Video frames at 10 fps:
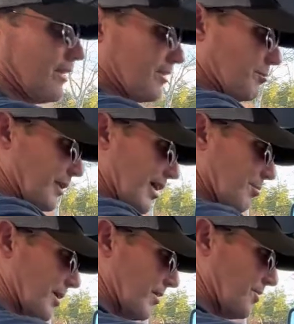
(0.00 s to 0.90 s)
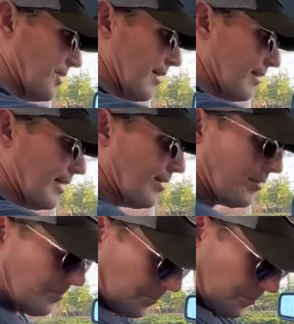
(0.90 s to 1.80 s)
got the Blaupunkt
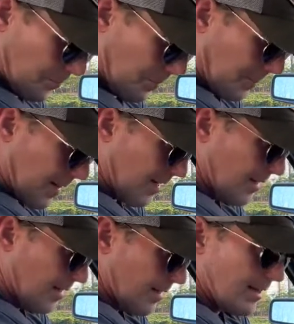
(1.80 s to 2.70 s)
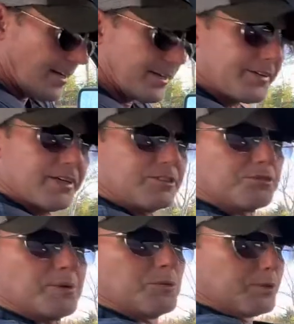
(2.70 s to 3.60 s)
stereo. And I
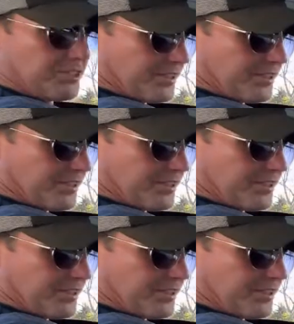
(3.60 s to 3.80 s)
just want to wish